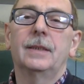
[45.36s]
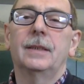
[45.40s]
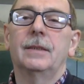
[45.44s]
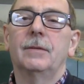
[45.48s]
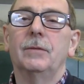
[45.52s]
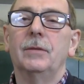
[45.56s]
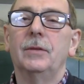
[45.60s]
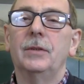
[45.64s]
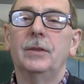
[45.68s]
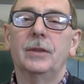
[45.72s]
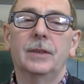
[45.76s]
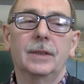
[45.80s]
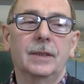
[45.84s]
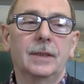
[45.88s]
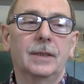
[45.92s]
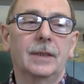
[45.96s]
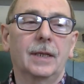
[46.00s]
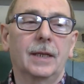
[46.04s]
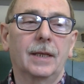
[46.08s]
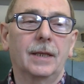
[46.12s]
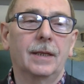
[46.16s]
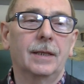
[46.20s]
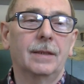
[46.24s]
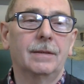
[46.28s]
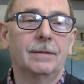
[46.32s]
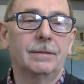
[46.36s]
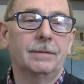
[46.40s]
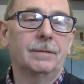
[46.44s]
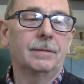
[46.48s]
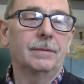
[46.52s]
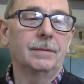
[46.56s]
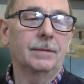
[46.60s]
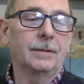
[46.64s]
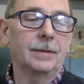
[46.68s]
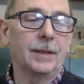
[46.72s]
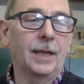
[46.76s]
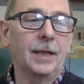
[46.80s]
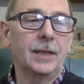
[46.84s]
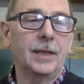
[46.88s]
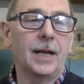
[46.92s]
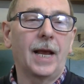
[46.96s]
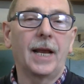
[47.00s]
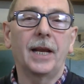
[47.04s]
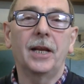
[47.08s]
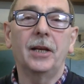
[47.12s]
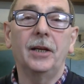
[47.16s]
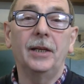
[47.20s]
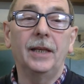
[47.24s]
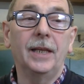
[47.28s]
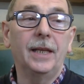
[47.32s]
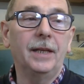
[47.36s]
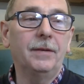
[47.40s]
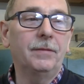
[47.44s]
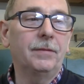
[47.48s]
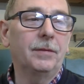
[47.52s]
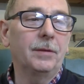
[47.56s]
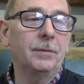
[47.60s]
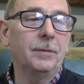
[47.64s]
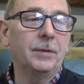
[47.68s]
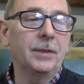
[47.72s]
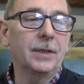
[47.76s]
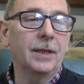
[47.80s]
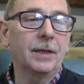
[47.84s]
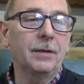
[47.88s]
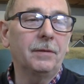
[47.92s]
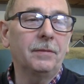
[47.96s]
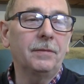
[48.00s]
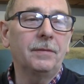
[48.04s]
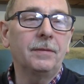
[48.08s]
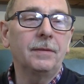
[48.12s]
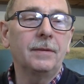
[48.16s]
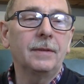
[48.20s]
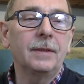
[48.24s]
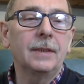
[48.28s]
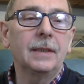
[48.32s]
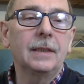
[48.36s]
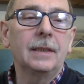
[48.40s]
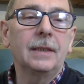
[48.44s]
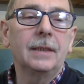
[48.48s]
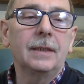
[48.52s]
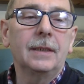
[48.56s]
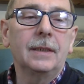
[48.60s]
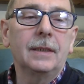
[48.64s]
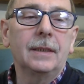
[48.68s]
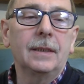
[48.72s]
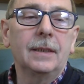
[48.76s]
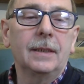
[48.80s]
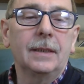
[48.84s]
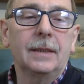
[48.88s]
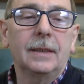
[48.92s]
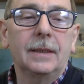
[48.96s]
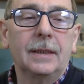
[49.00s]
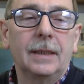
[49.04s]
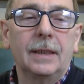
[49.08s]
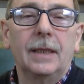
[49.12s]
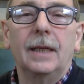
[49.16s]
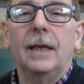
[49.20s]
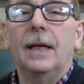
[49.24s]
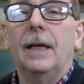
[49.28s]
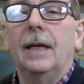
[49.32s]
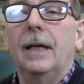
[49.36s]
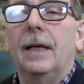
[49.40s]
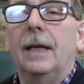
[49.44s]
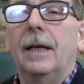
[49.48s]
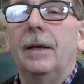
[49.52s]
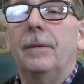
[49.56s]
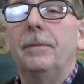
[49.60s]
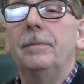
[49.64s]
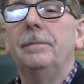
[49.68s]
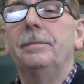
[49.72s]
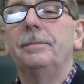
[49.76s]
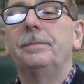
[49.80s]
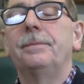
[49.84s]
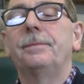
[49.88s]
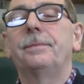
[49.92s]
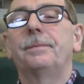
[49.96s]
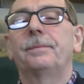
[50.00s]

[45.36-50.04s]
which is a nice accolade for myself. Um,